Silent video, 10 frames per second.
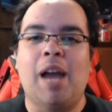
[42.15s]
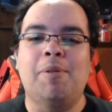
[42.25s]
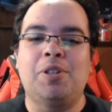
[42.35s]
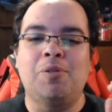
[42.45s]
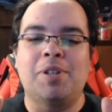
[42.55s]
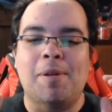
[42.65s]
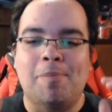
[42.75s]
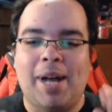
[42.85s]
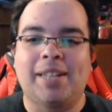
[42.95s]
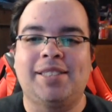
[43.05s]
I would do an
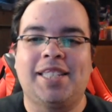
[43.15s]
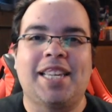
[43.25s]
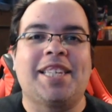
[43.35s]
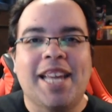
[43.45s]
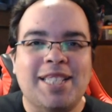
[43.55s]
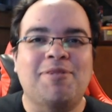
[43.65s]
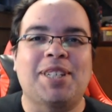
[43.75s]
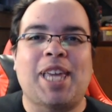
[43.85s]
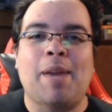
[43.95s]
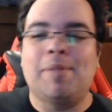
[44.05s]
unboxing. And guess
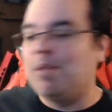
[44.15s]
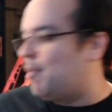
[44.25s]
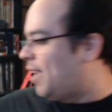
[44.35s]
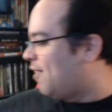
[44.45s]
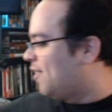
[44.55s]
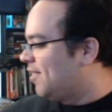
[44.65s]
what came in the mail?